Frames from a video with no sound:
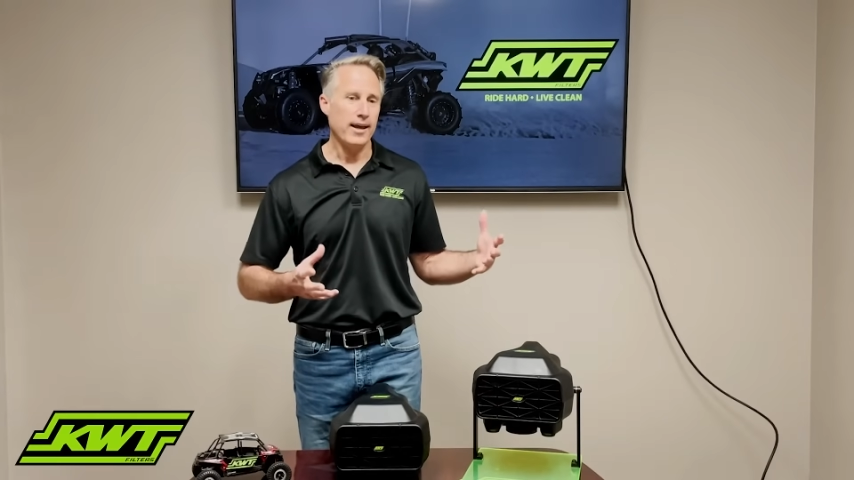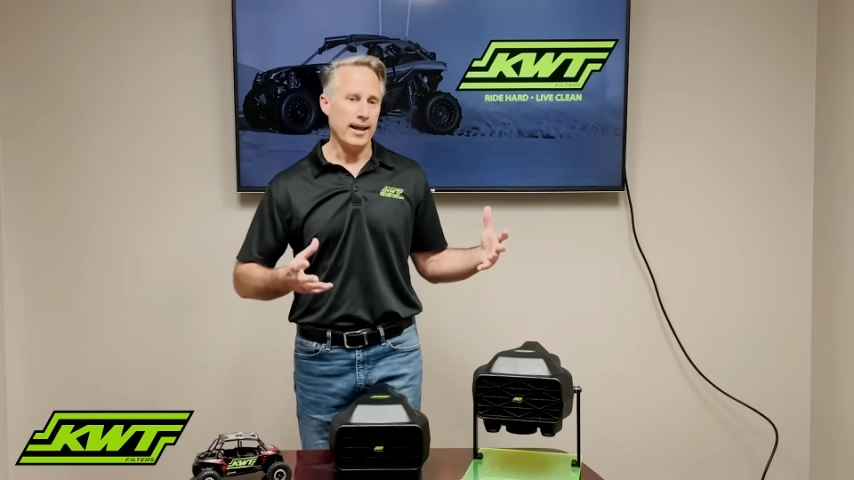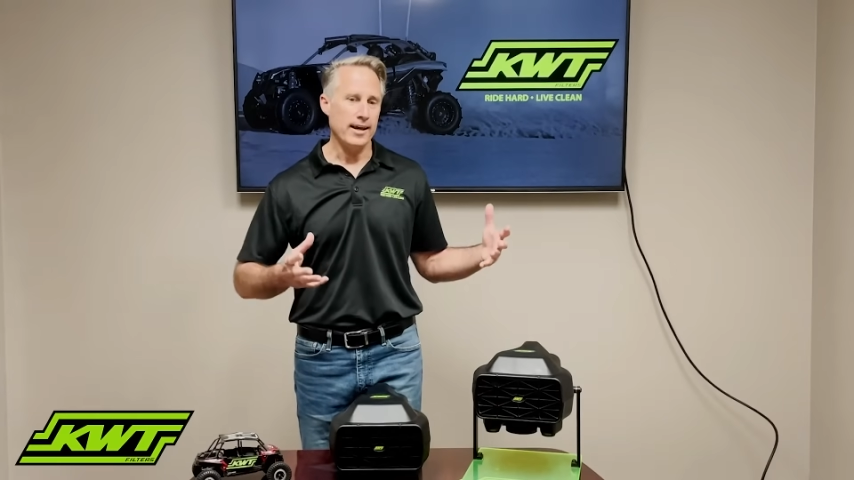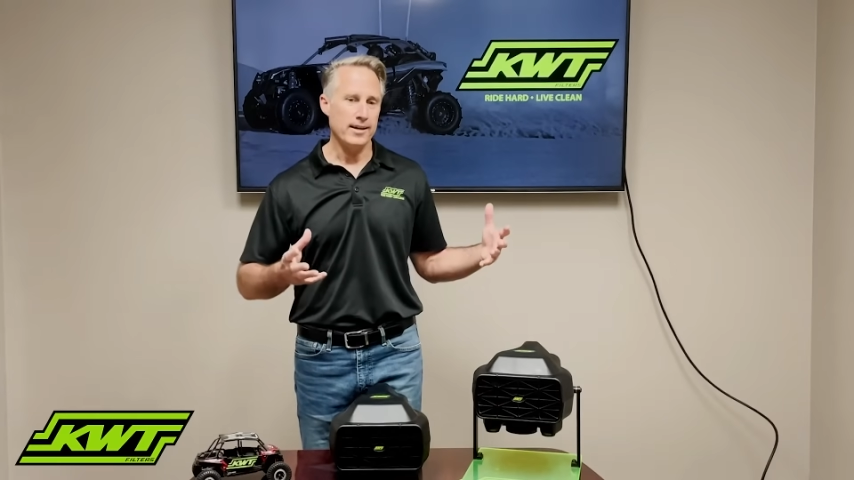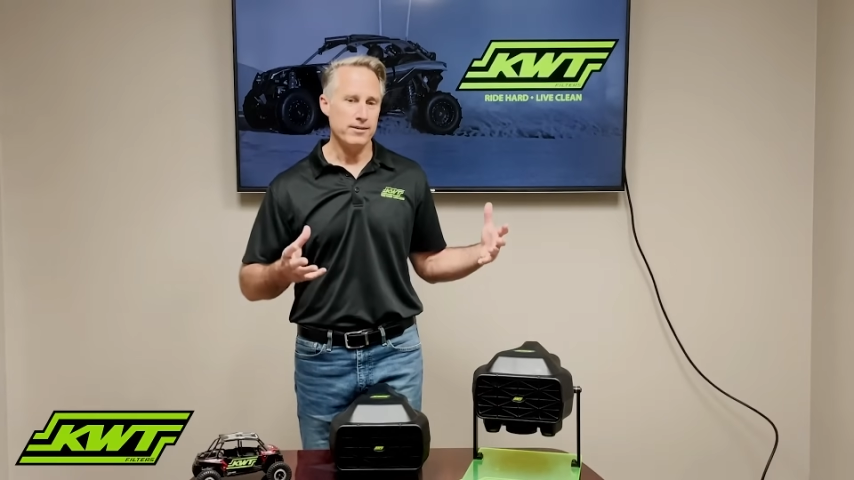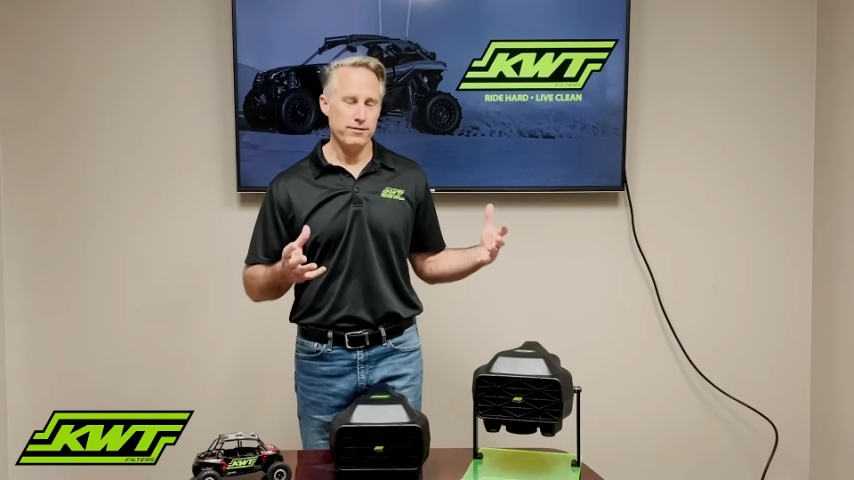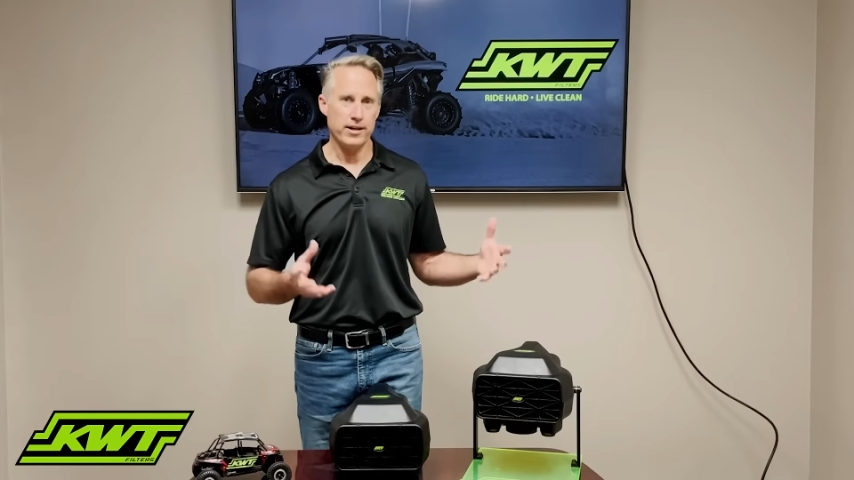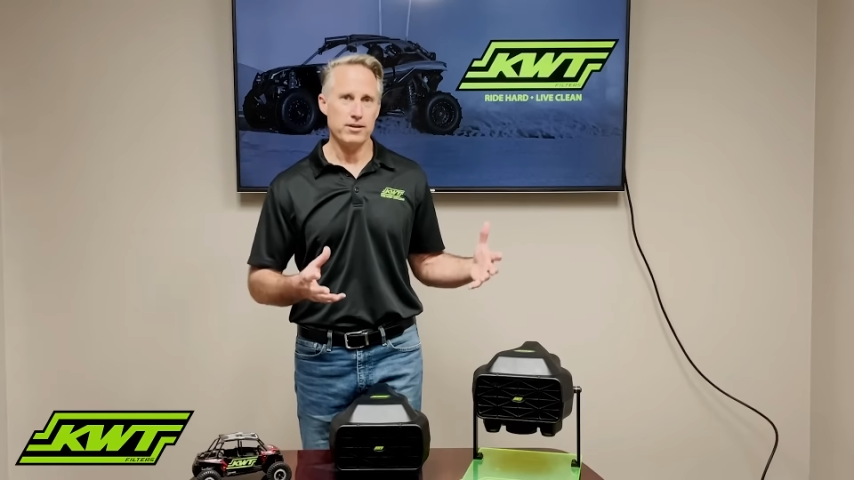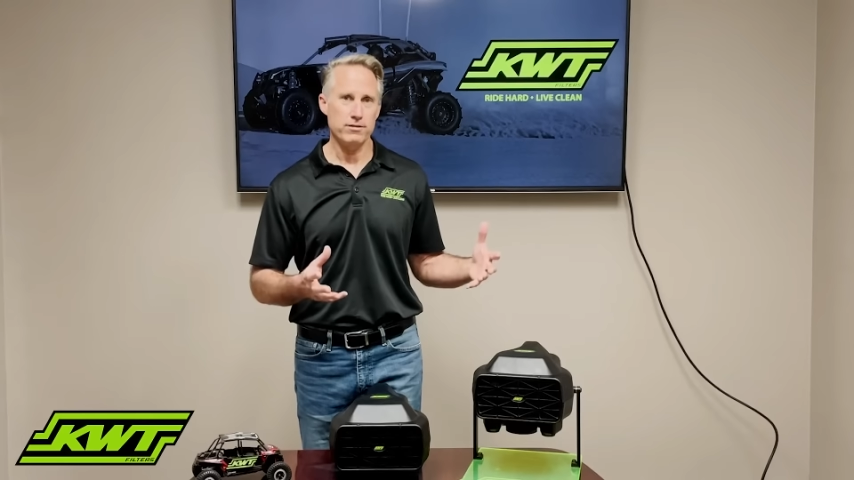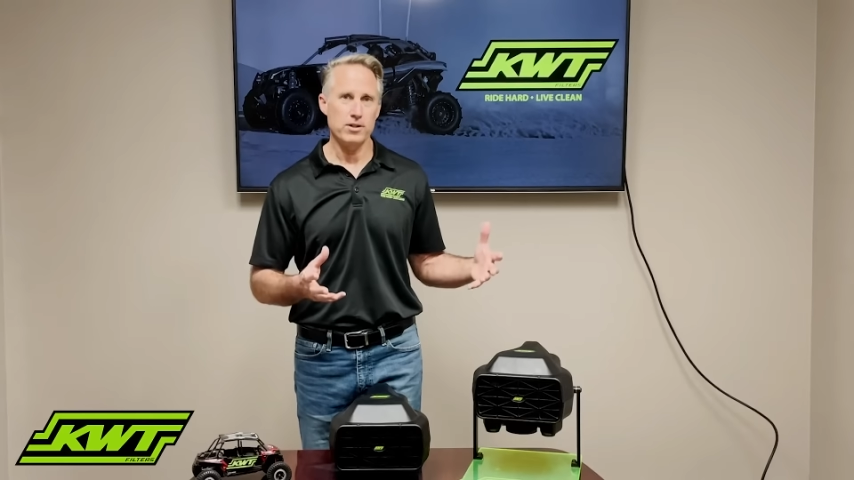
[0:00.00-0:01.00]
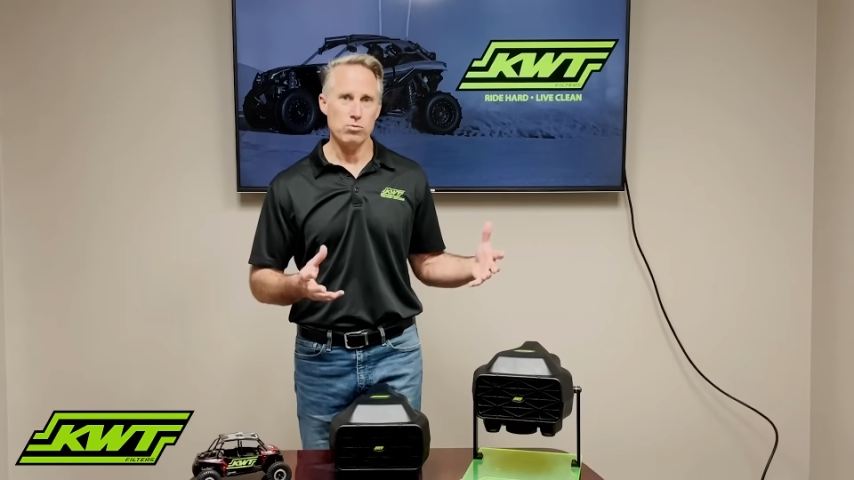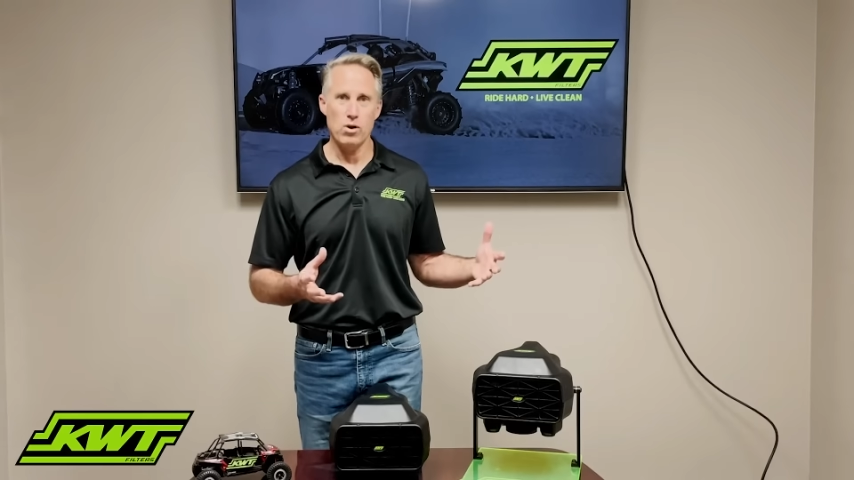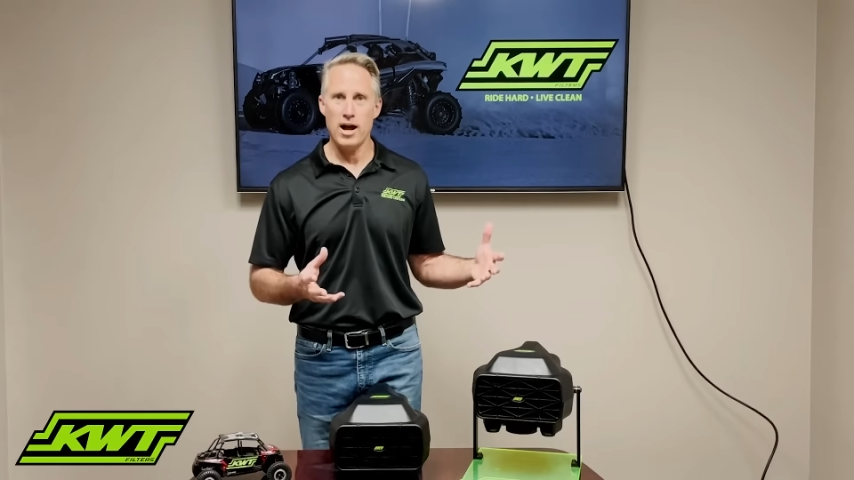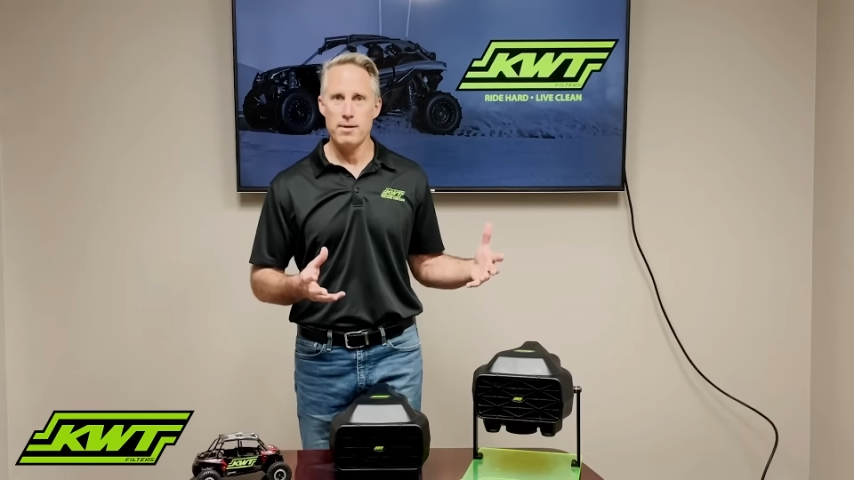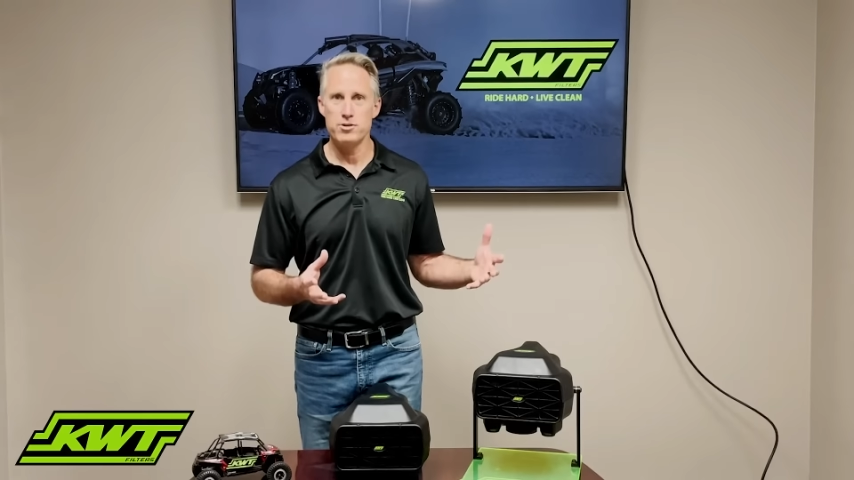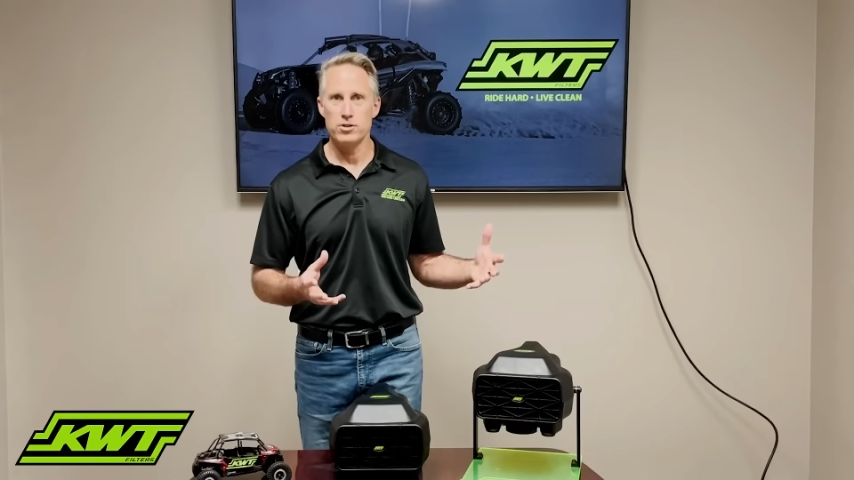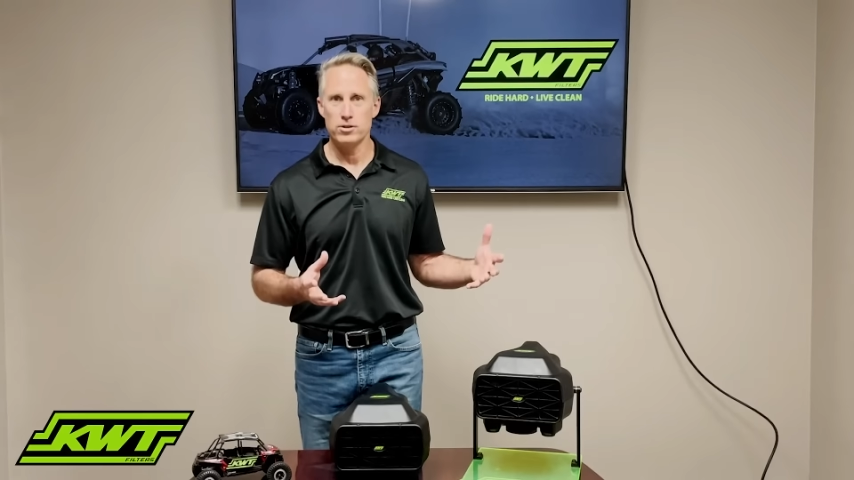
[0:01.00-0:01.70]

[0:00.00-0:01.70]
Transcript: and effectively robs